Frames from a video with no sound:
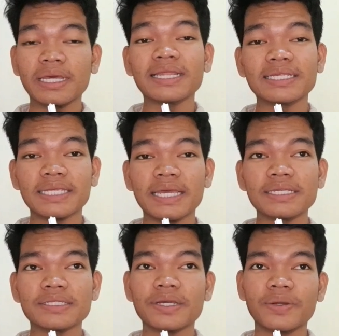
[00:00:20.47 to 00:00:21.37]
In this
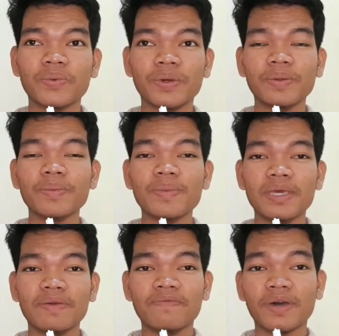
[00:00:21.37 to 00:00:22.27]
case, there will
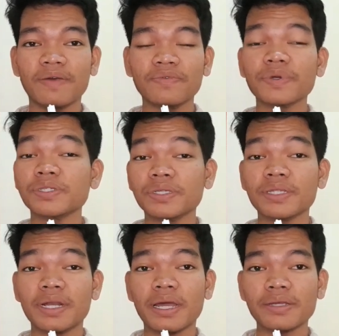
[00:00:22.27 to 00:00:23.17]
be 5
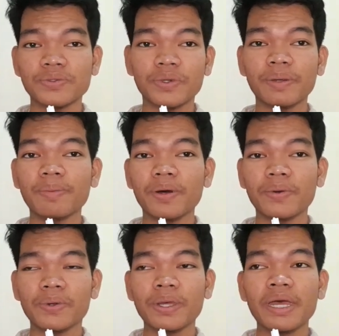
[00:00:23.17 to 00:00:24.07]
questions that I answer about